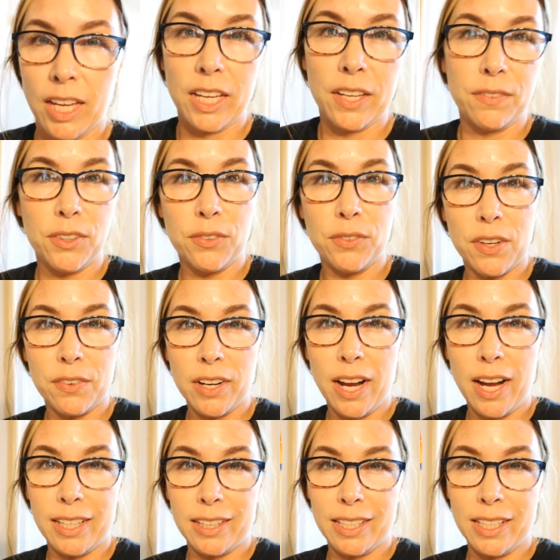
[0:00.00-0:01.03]
If you've never
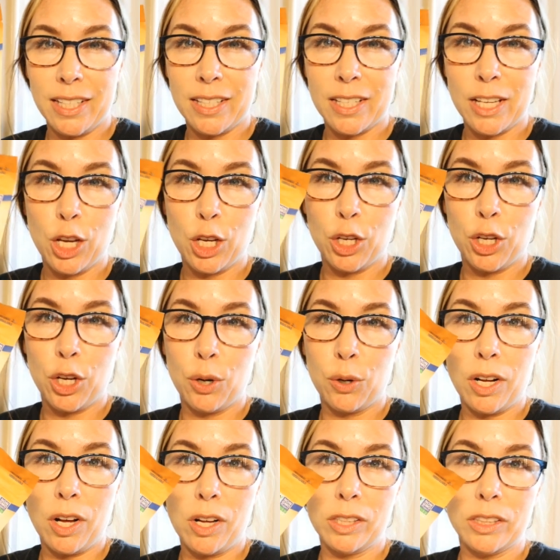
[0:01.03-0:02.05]
had these, go
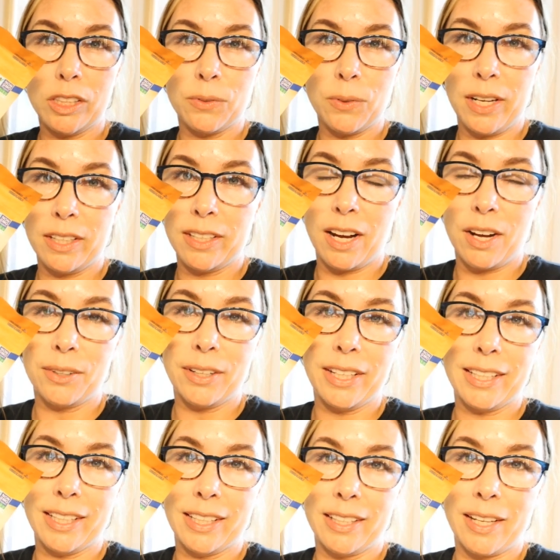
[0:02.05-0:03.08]
to Aldi right now
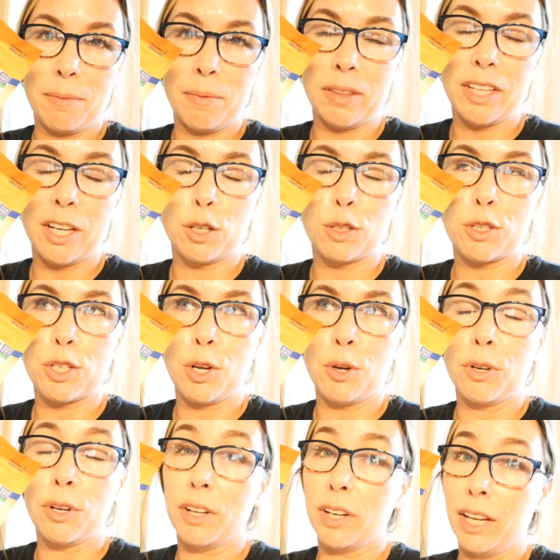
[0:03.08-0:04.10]
and get them. They are so
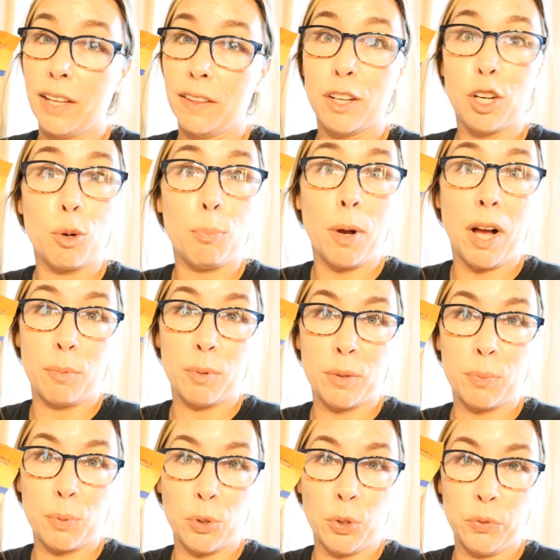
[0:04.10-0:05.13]
good and they're Bobby
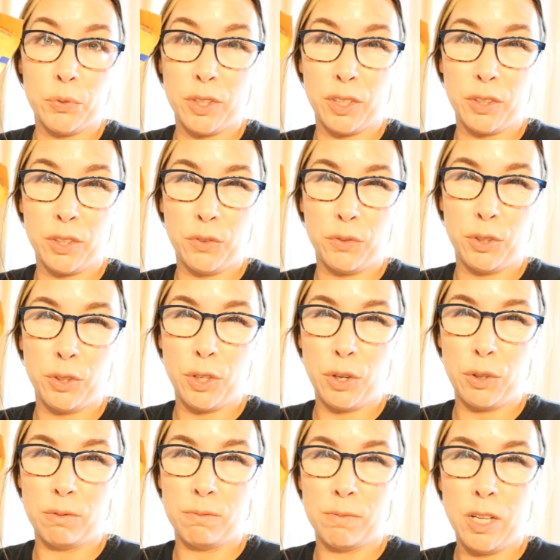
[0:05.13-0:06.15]
approved. If you
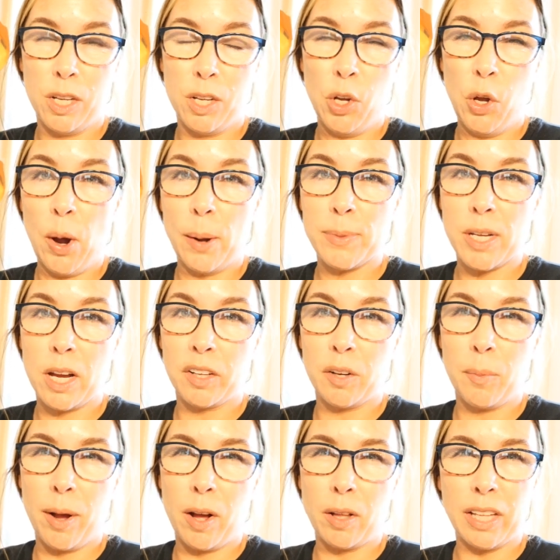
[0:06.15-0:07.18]
know who I'm talking
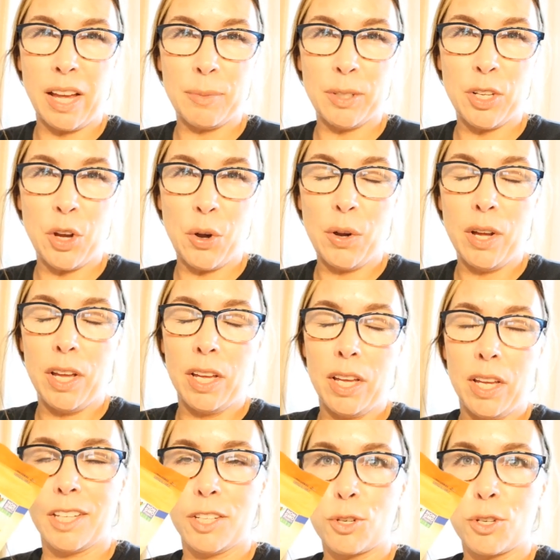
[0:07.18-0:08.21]
about, let me know.
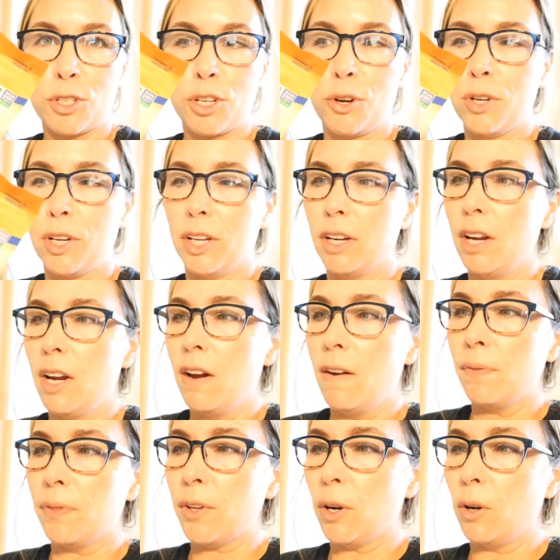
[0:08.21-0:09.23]
These are so good.
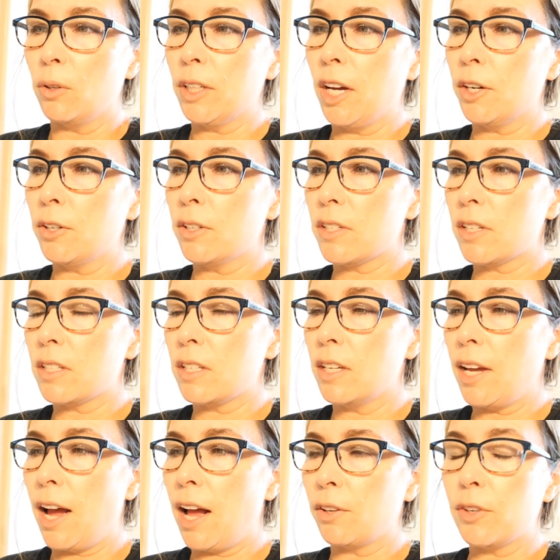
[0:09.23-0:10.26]
They're only 160
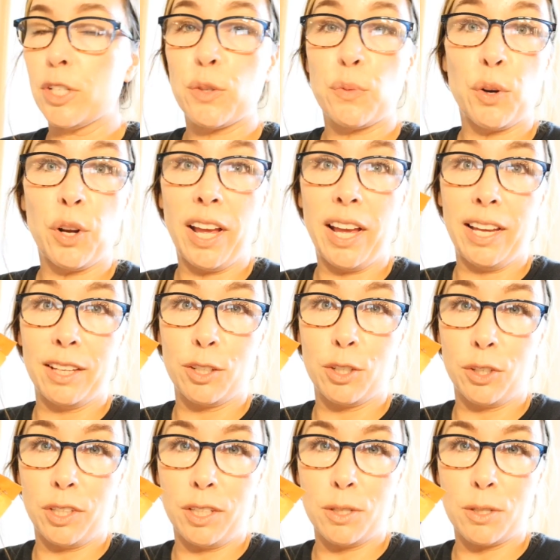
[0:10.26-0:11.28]
calories for eight
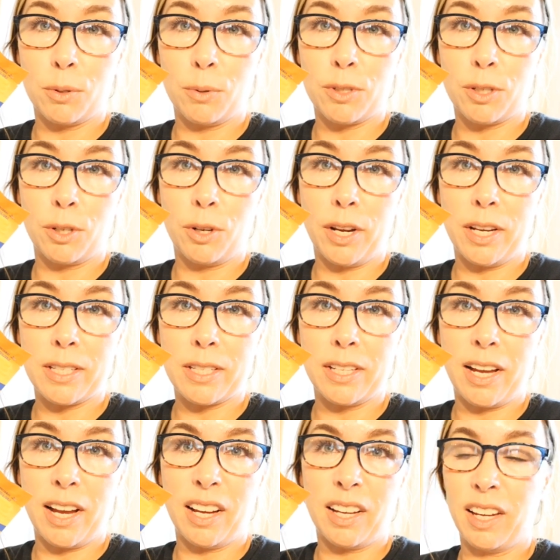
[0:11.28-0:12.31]
cookies, so it's a great
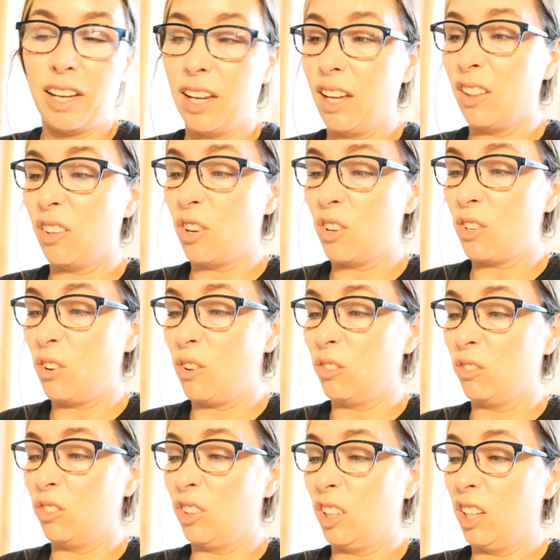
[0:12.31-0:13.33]
snack. And there's
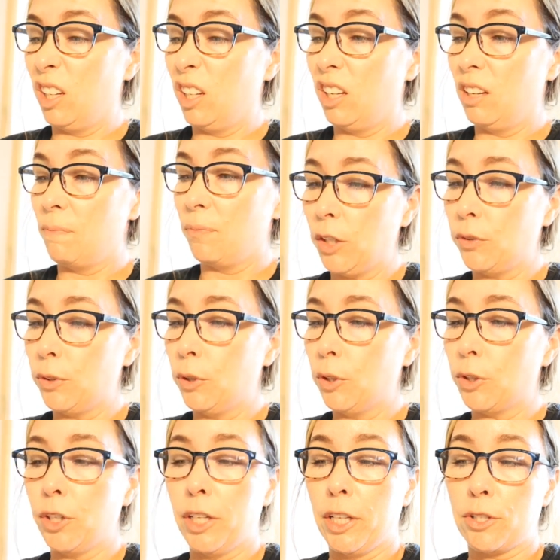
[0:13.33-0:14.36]
only a few
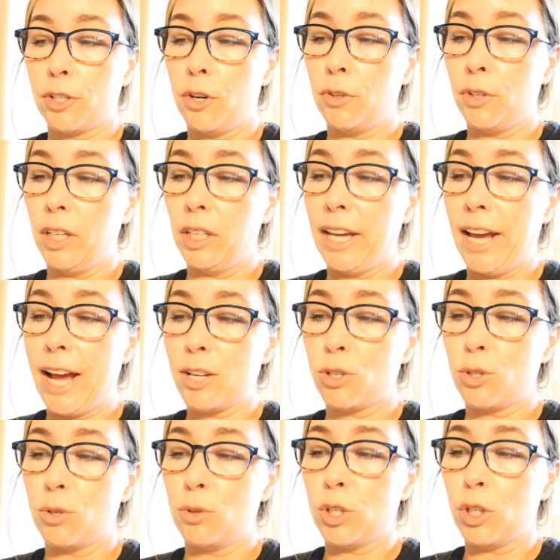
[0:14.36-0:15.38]
ingredients, coconut
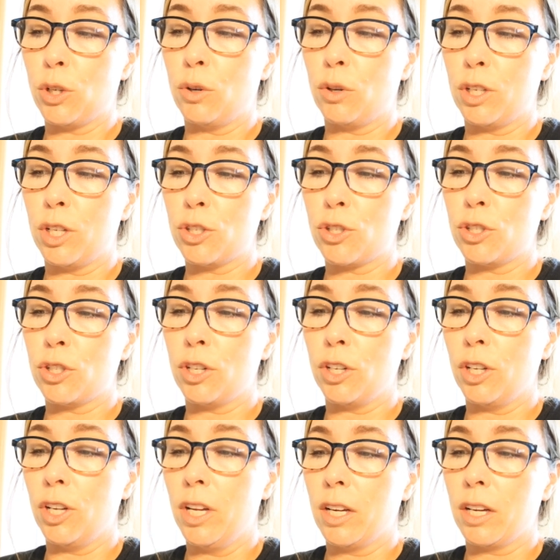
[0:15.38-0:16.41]
cashews, coconut
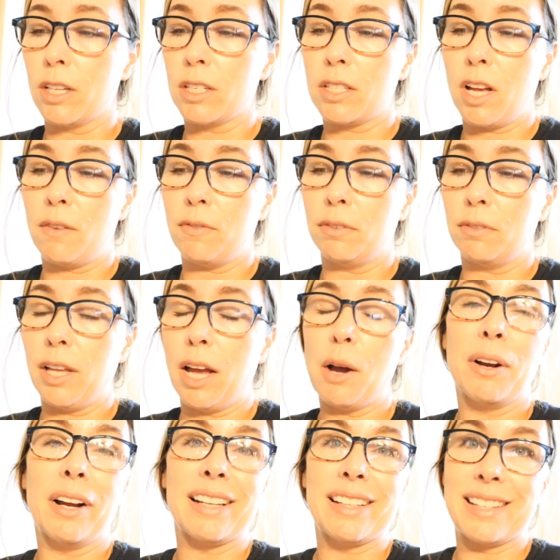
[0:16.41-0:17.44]
sugar, cassava
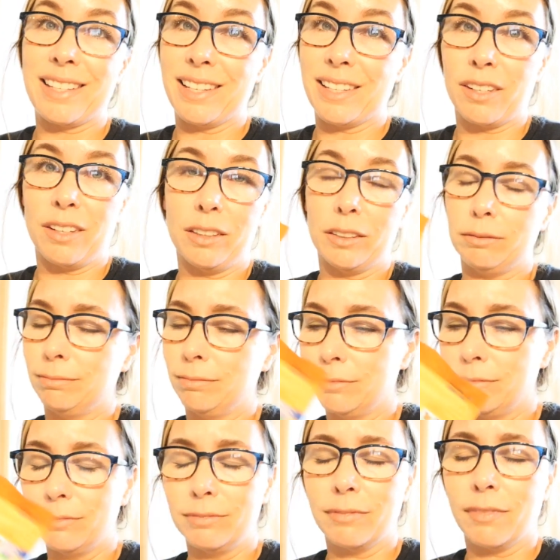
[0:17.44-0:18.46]
flour, and sea salt.
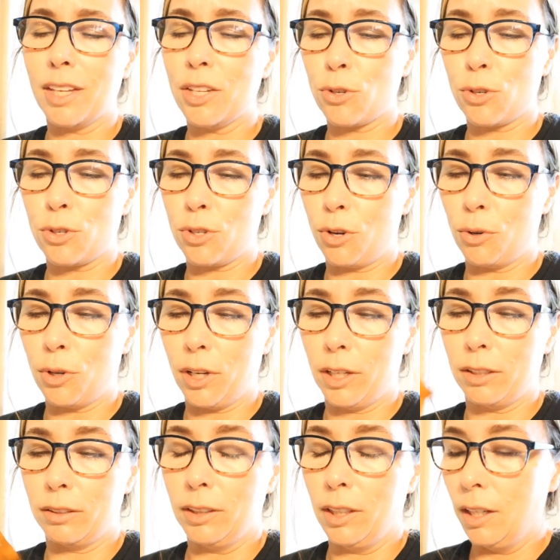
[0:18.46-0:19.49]
These are so
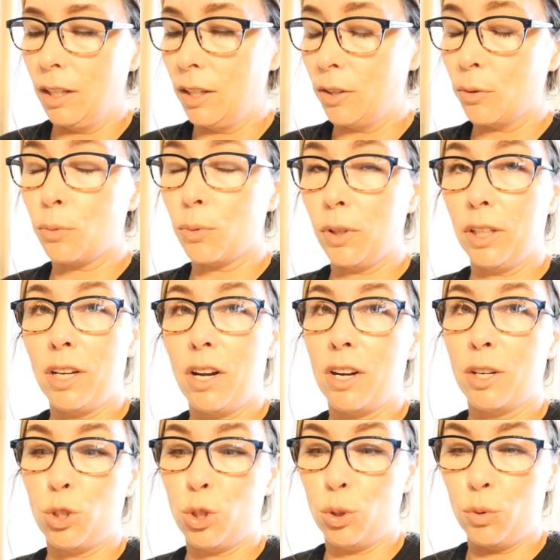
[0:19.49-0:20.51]
good. Really
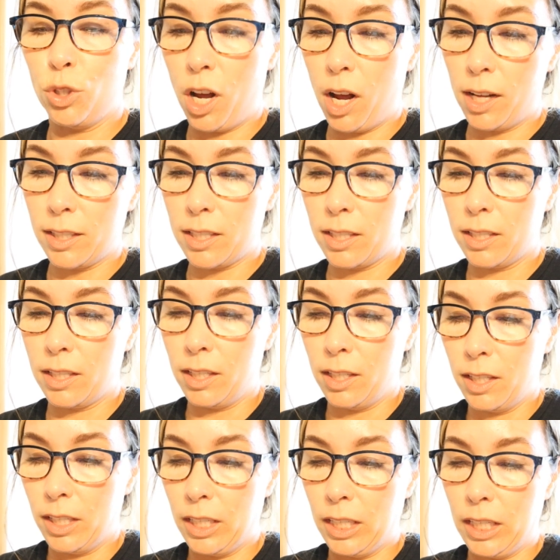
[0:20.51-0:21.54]
hard to not
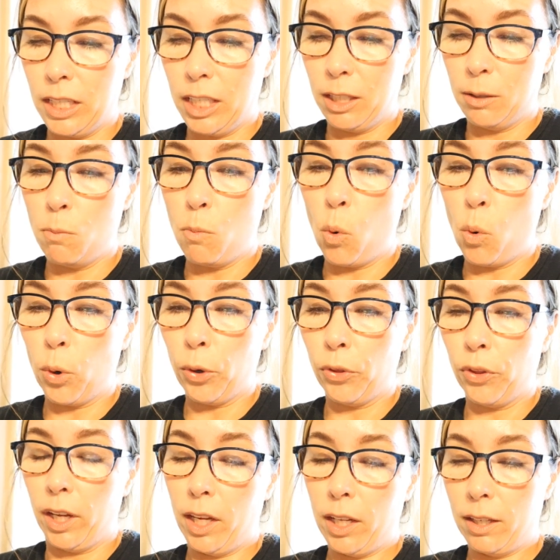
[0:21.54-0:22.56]
eat more
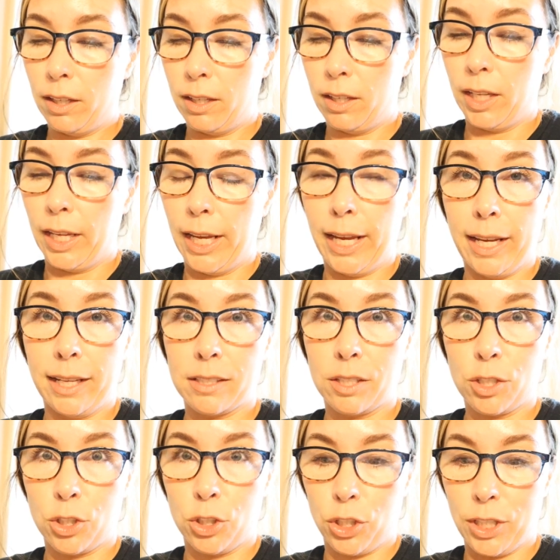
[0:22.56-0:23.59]
than eight
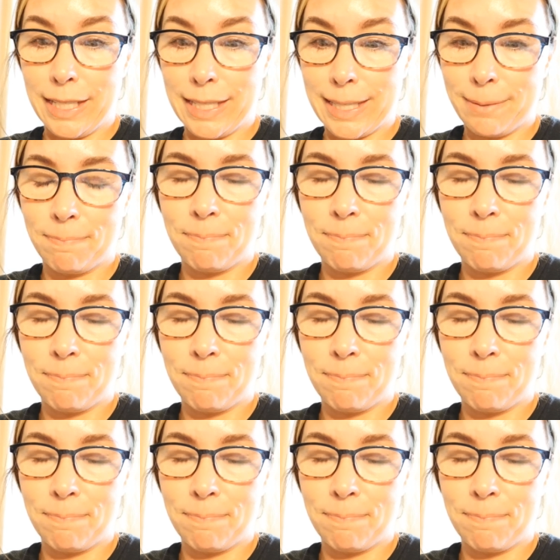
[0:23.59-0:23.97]
cookies.